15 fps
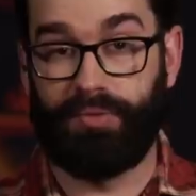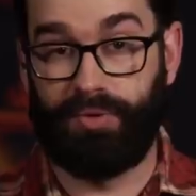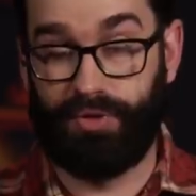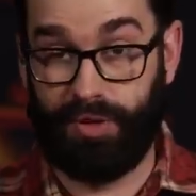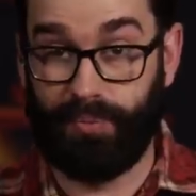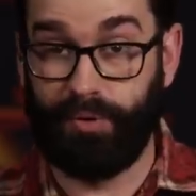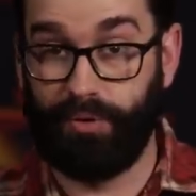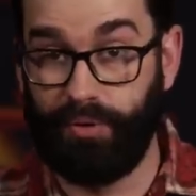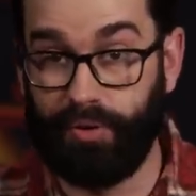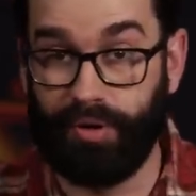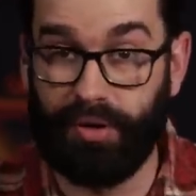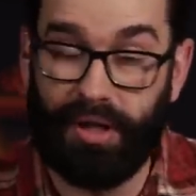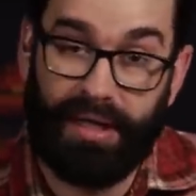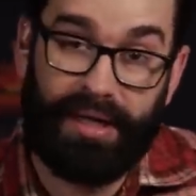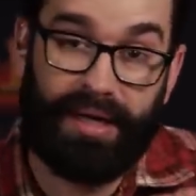with
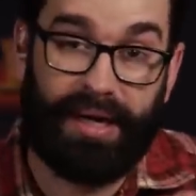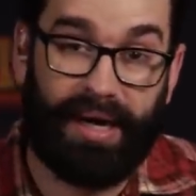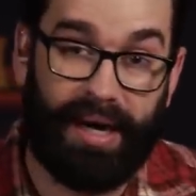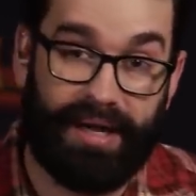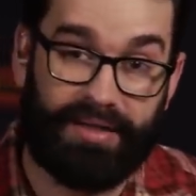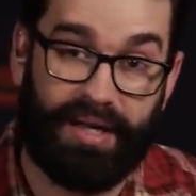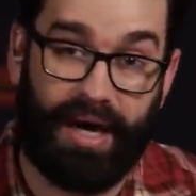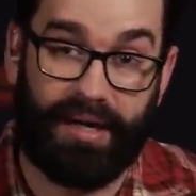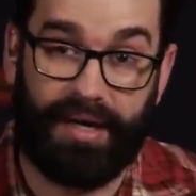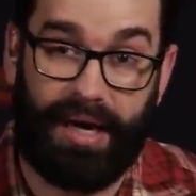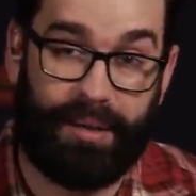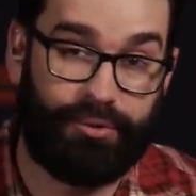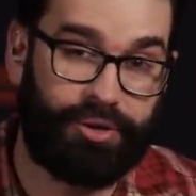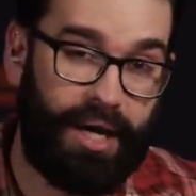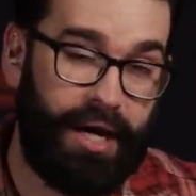
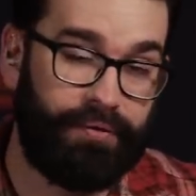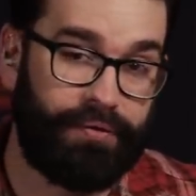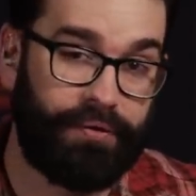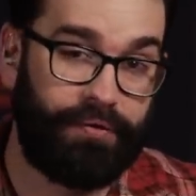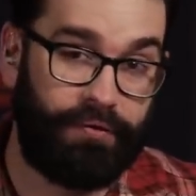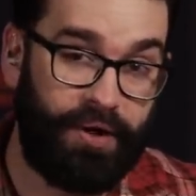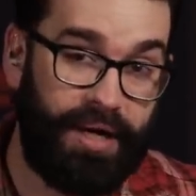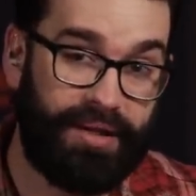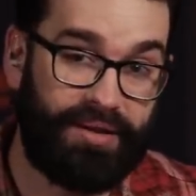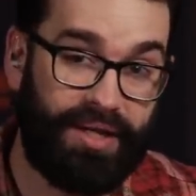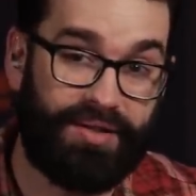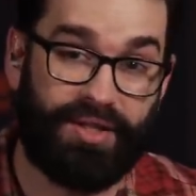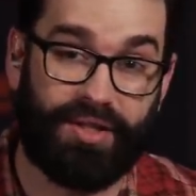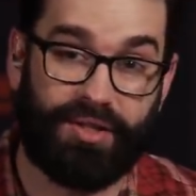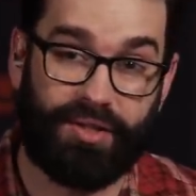ziprecruiter.com. Uh, Try it for free at
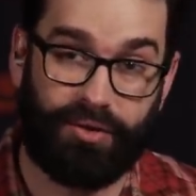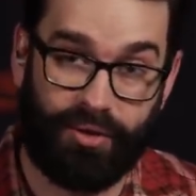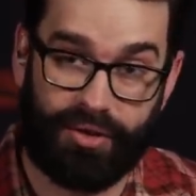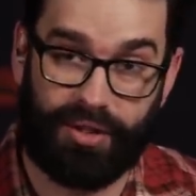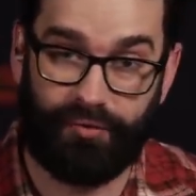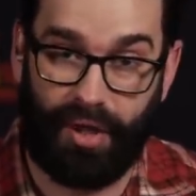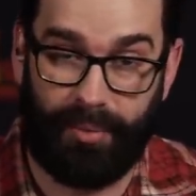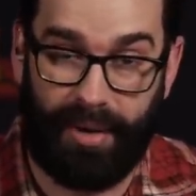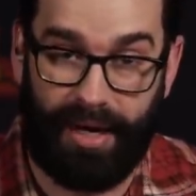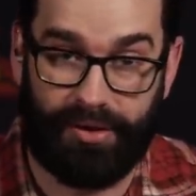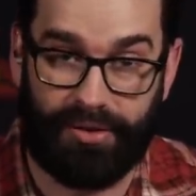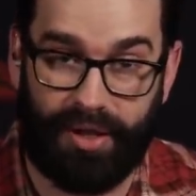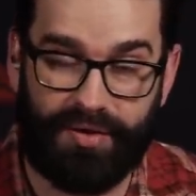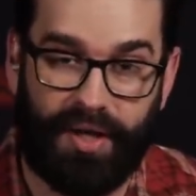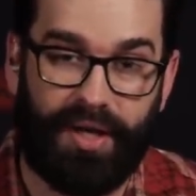this exclusive web
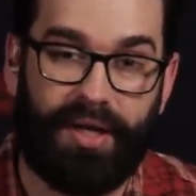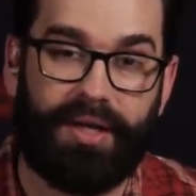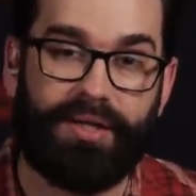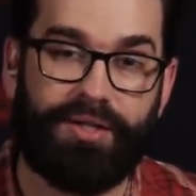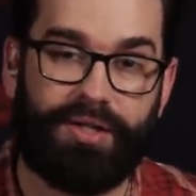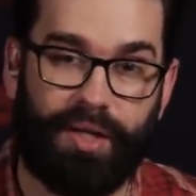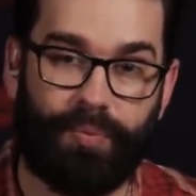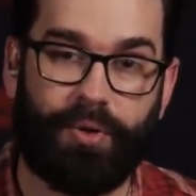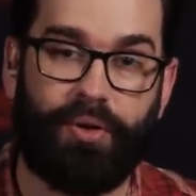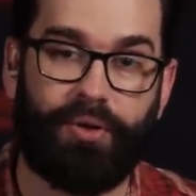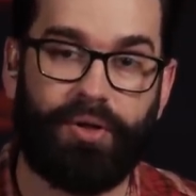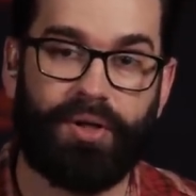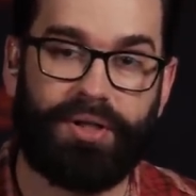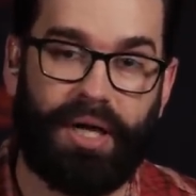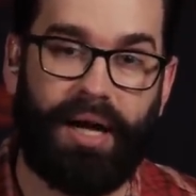address,
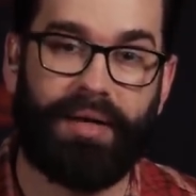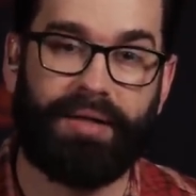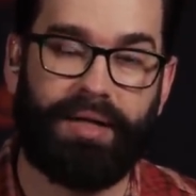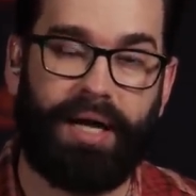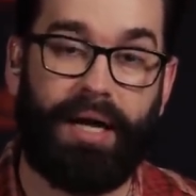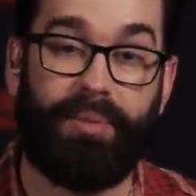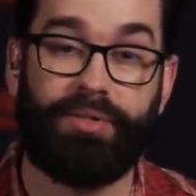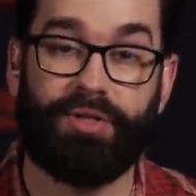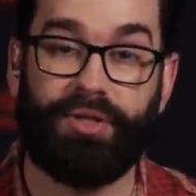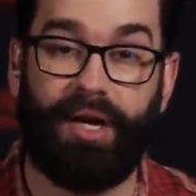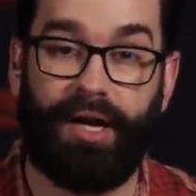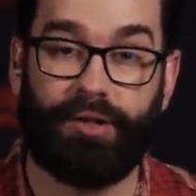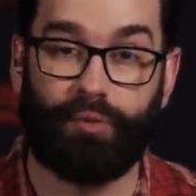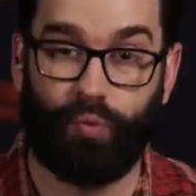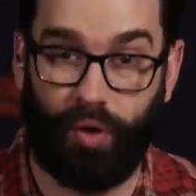ziprecruiter.com
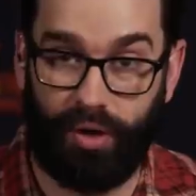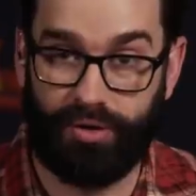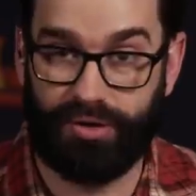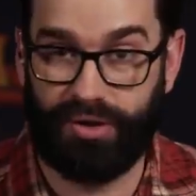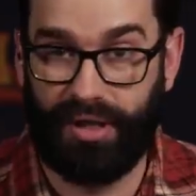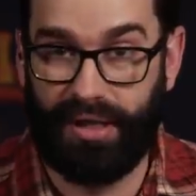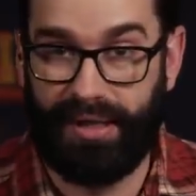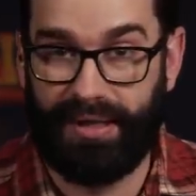slash Walsh.